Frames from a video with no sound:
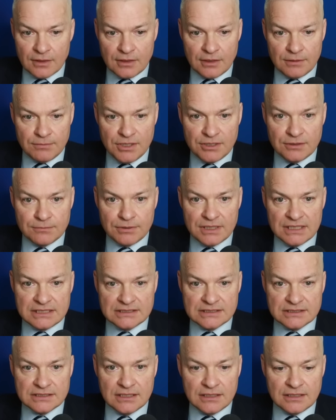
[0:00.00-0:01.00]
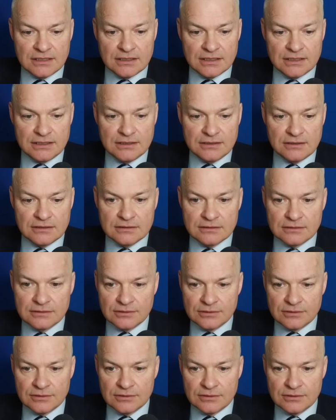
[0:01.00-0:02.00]
Opponent plays tied.
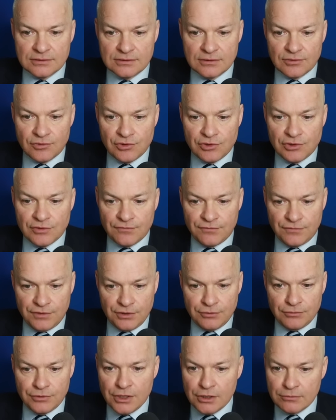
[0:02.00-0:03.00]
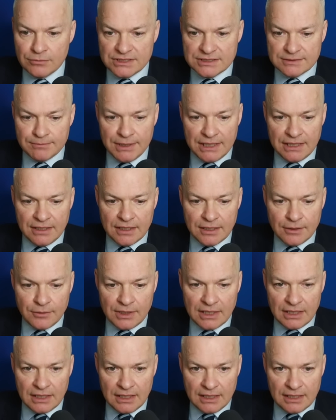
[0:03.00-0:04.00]
Phew, no missed bingo
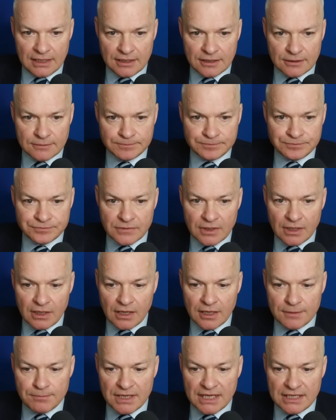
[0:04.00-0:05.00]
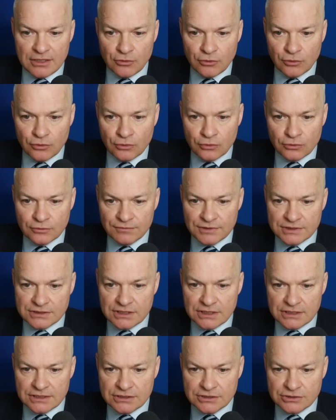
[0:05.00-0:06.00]
here. I play all for
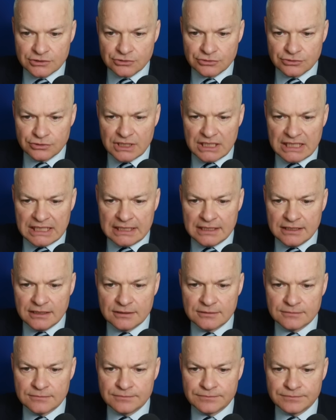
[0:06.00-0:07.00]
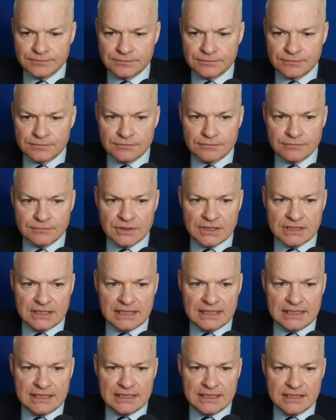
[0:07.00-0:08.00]
33, but
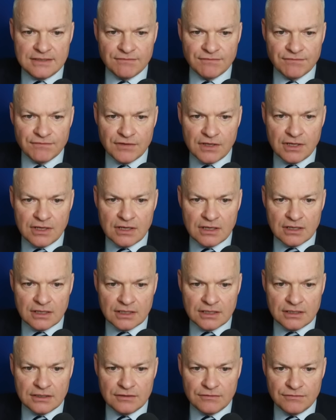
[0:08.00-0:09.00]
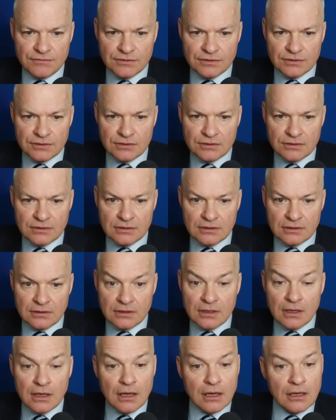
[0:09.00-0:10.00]
E5.
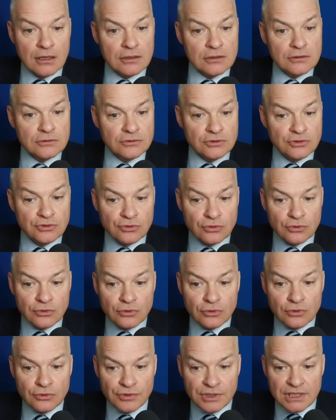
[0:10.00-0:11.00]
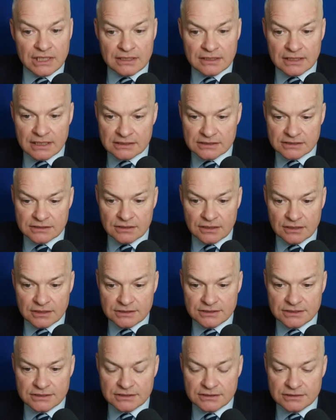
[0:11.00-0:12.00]
Oh, Dory, that's
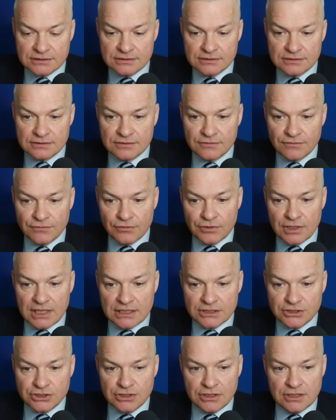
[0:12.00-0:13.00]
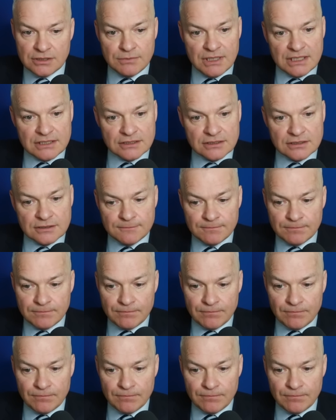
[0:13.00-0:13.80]
nice. Fractionally better